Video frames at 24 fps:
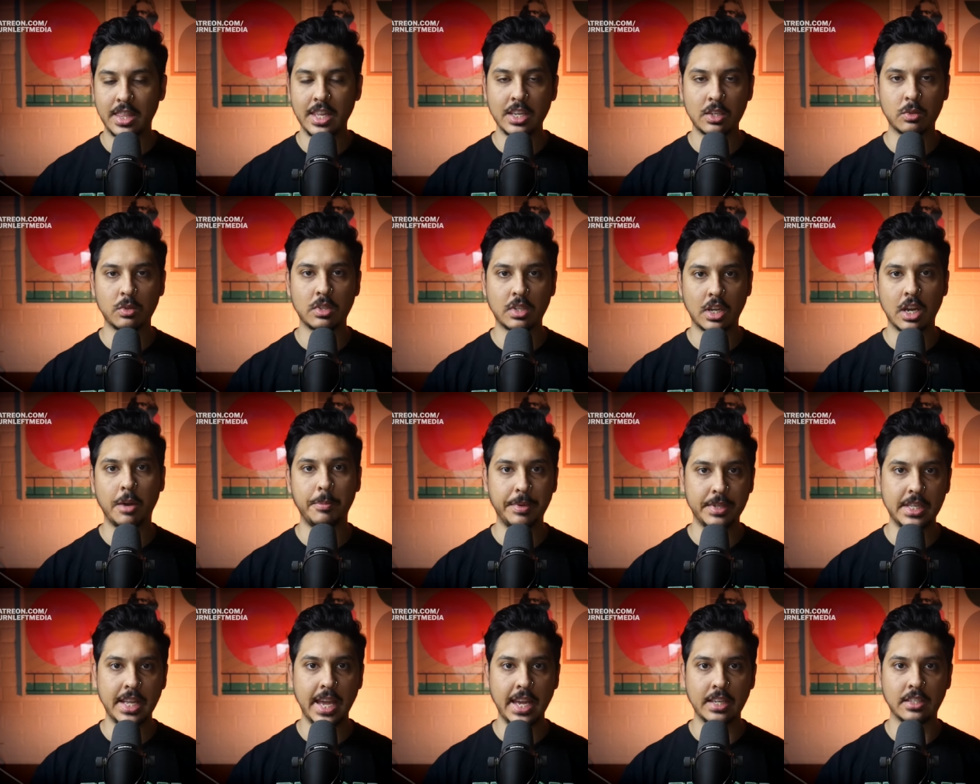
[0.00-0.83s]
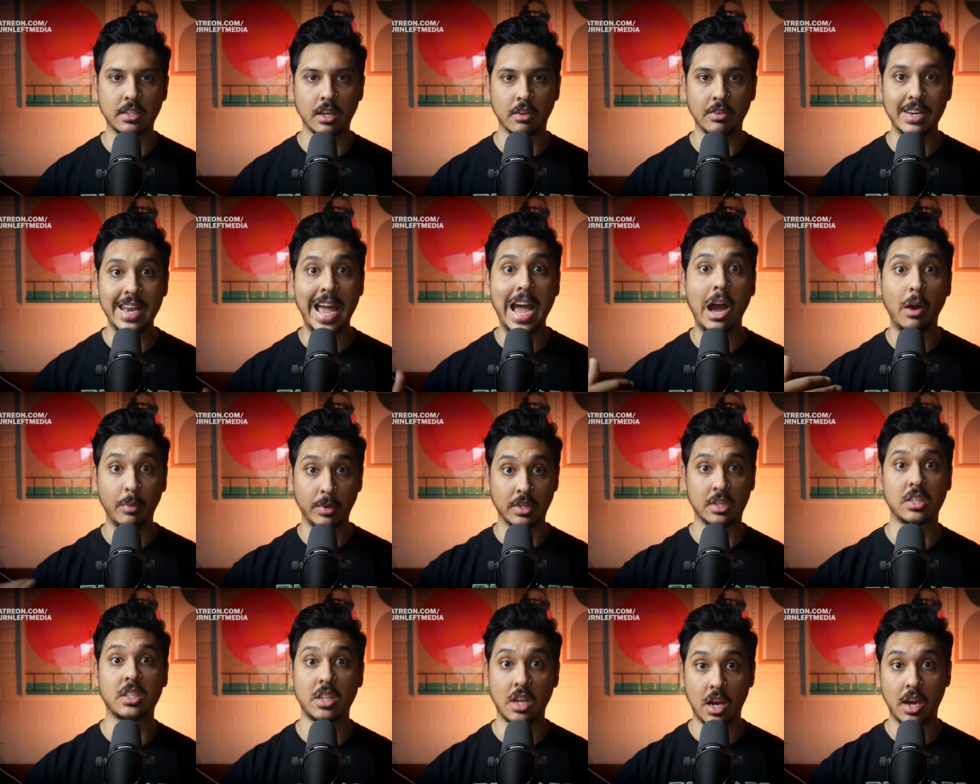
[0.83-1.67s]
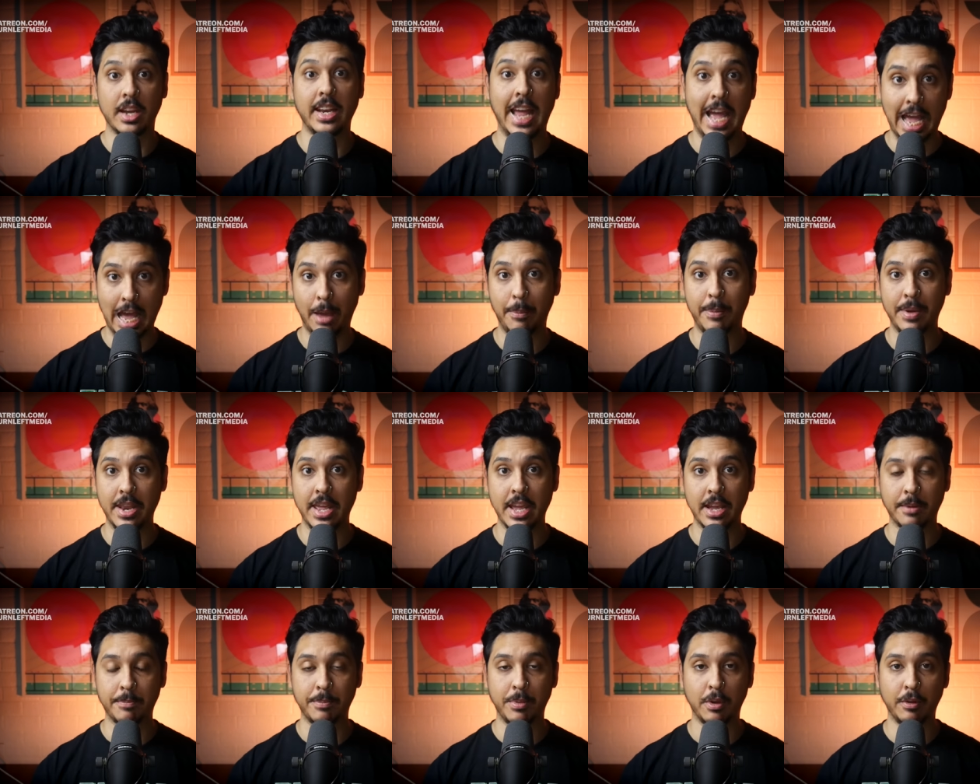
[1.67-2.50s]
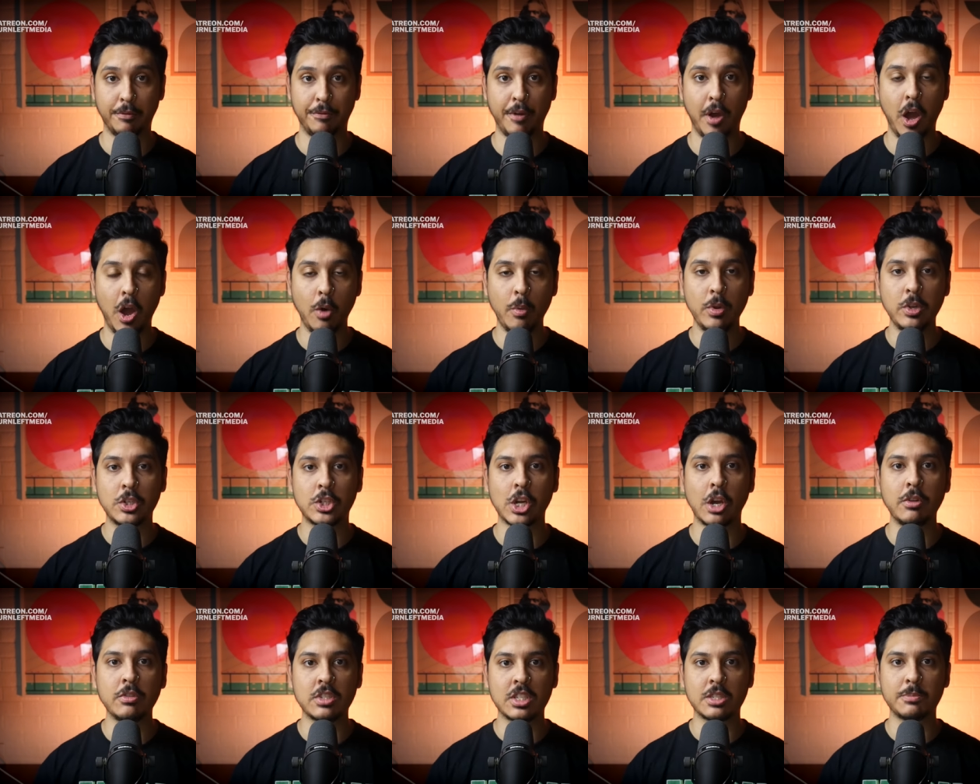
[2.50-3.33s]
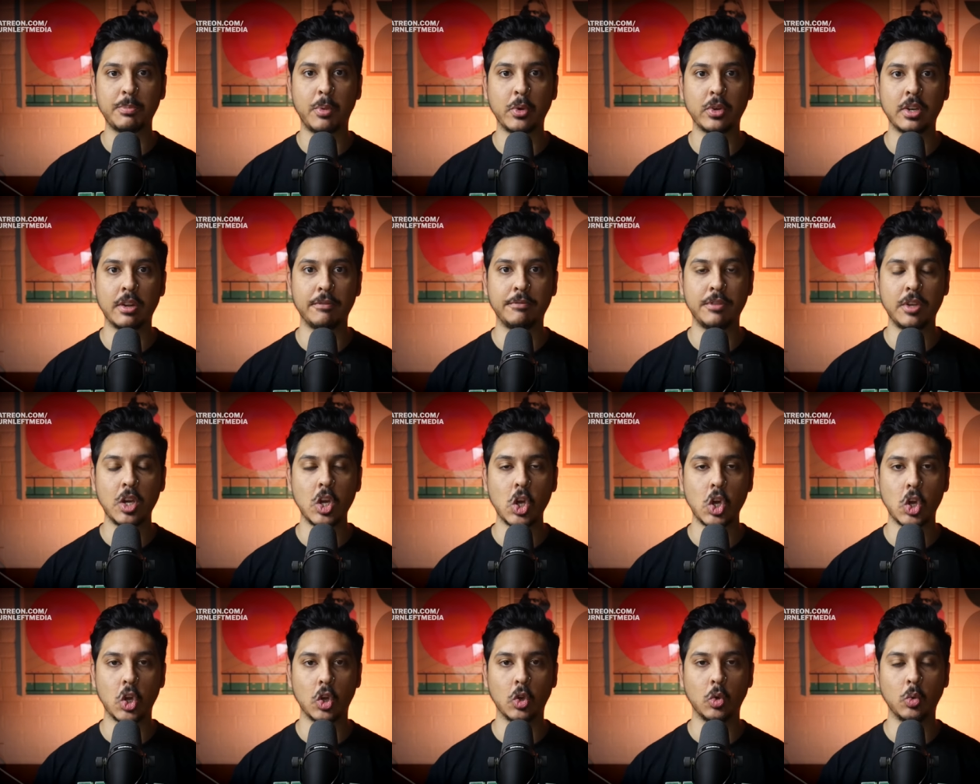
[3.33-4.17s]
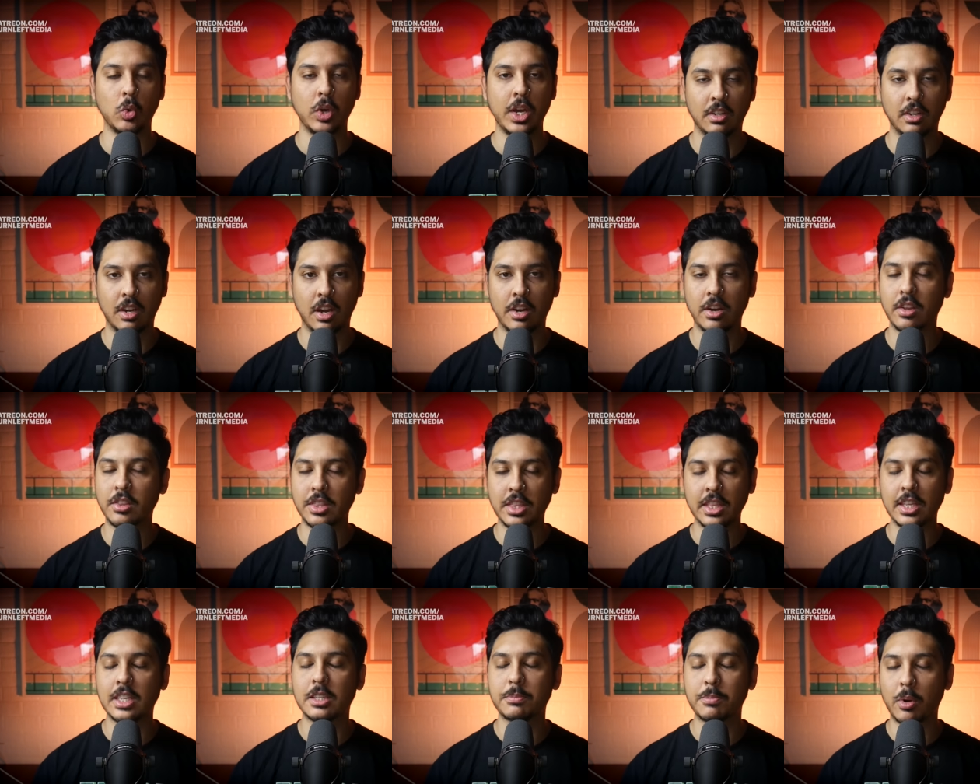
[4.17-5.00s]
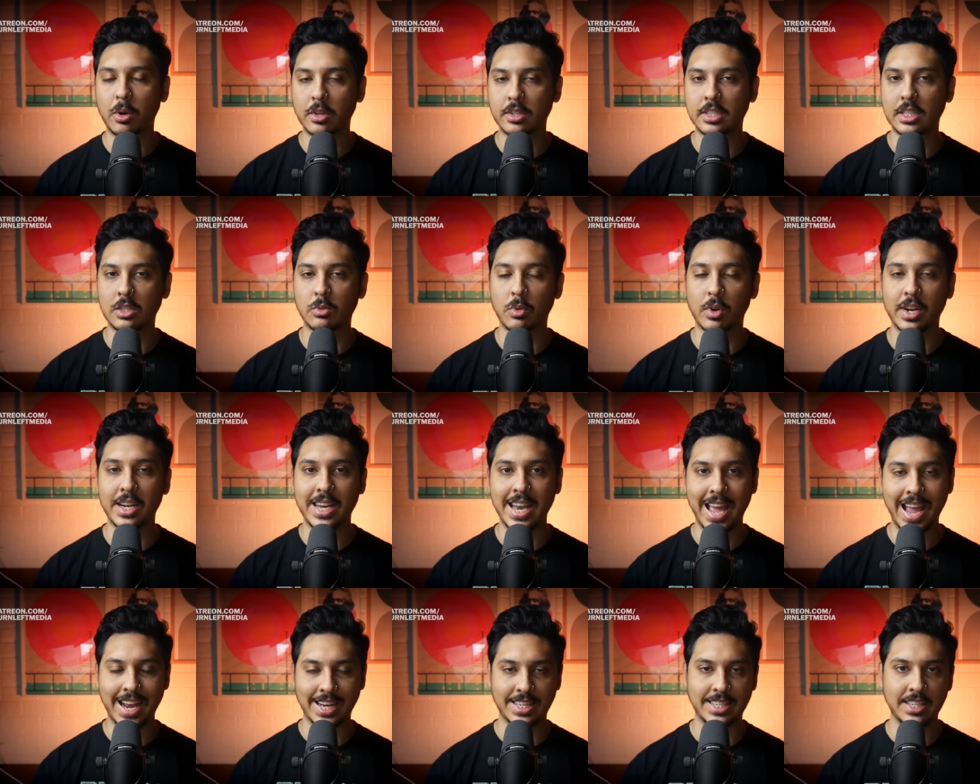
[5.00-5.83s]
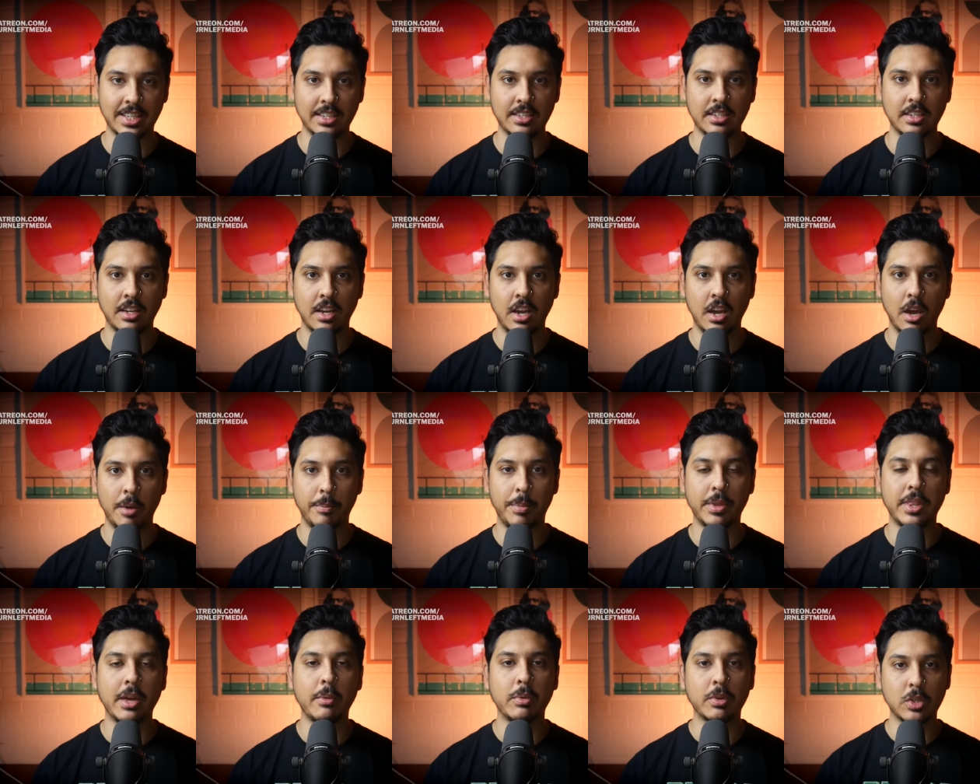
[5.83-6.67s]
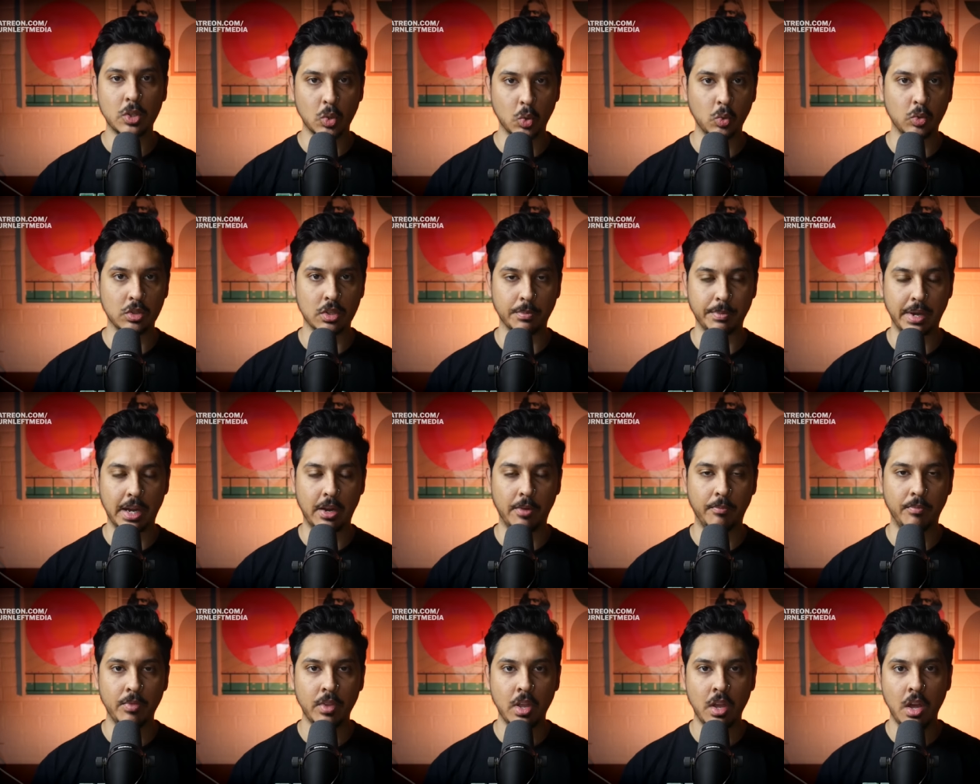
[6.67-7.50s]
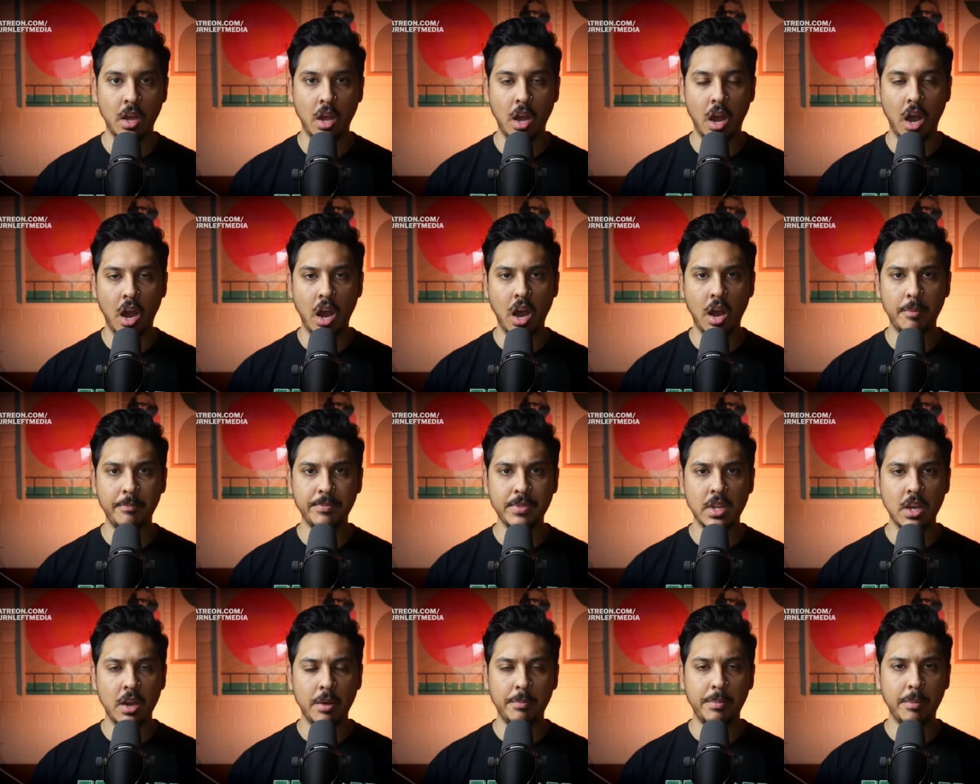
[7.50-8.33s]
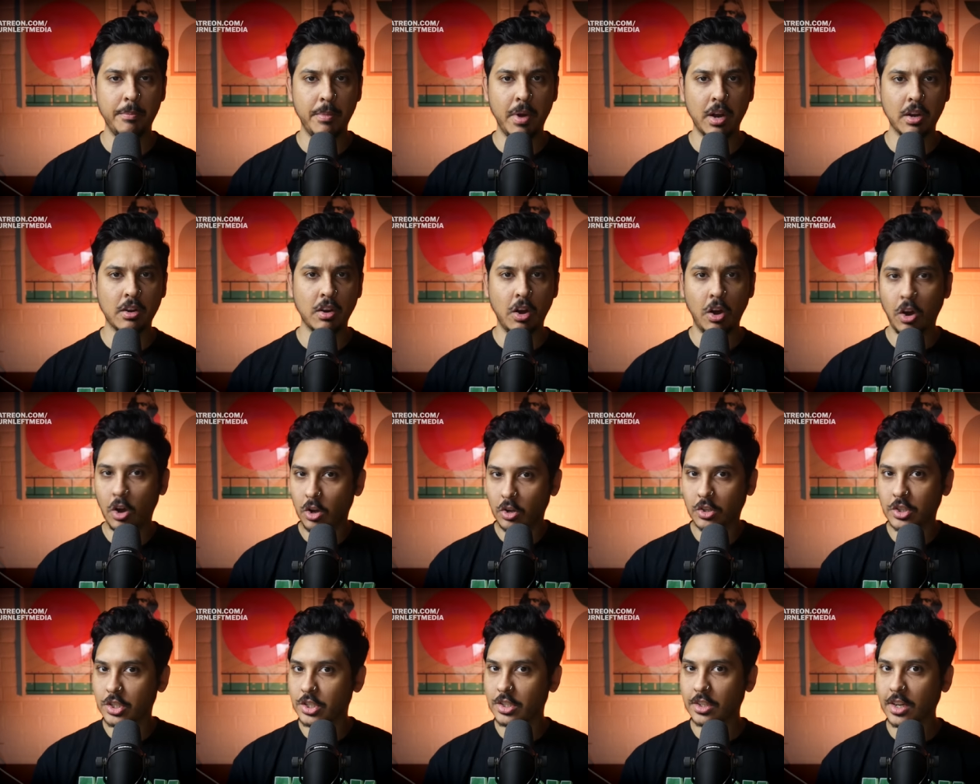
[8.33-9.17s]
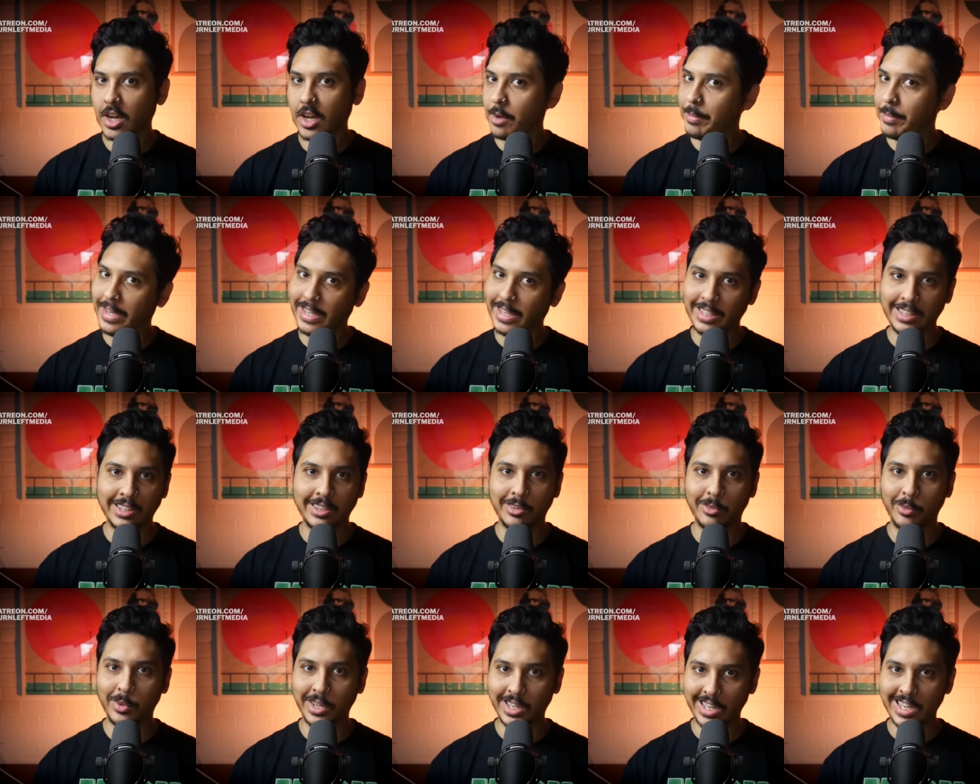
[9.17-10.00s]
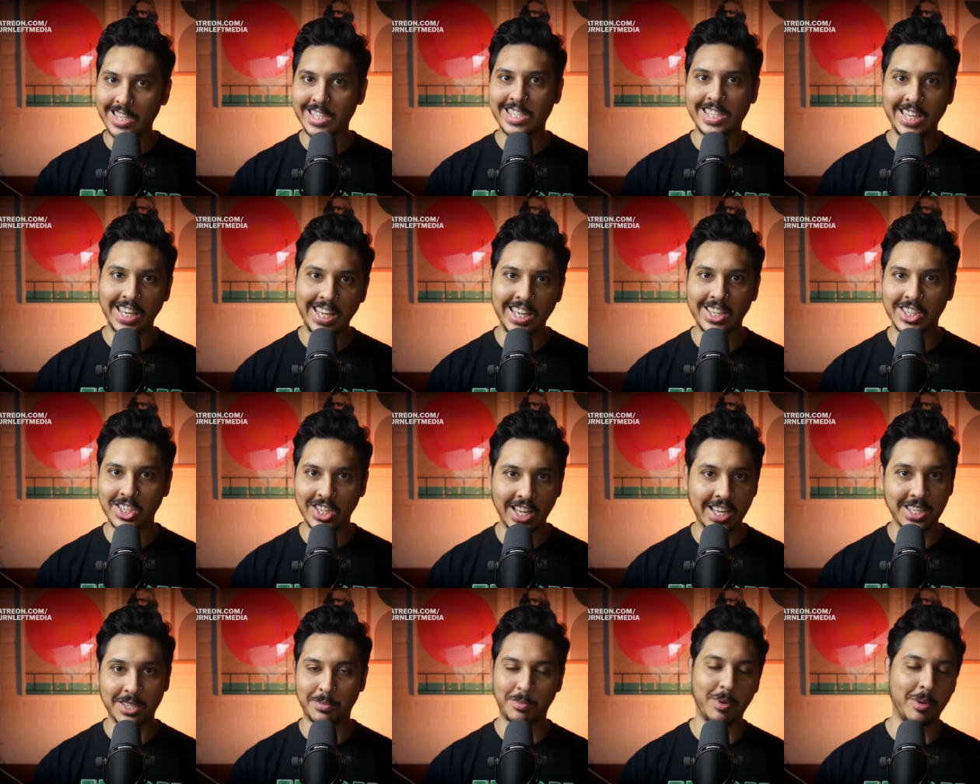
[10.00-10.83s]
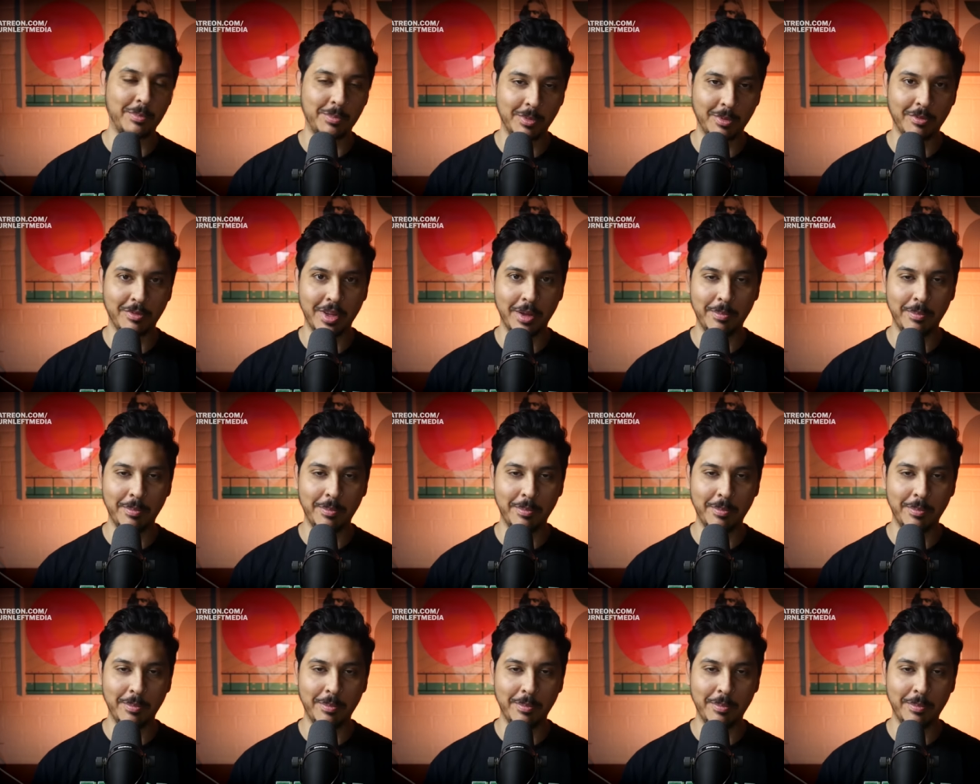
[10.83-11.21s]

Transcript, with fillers: this was a couple of days ago. Now it started happening. But for Owen Jones's point of view, I don't think these policies were enacted, but they were talked about. Um, but Mug Hodge, I mean, we're going to see she has a problem with